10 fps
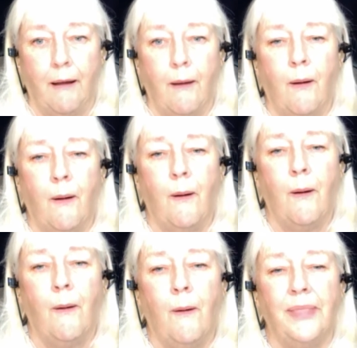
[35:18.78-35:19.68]

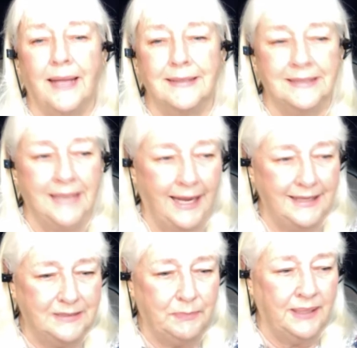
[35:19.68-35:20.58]
oh, that's
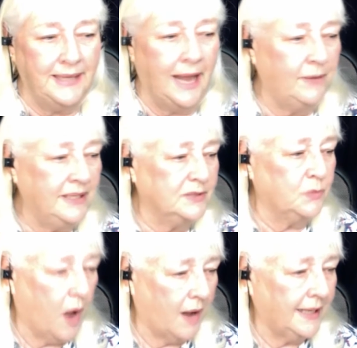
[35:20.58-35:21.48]
nice. But now he's
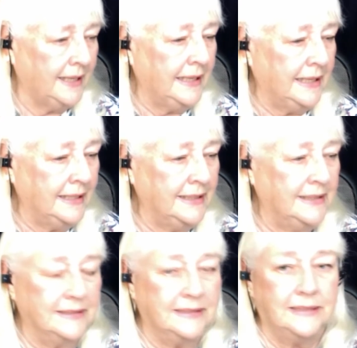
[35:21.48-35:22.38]
walking in
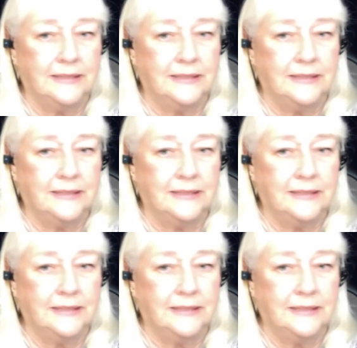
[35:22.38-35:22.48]
his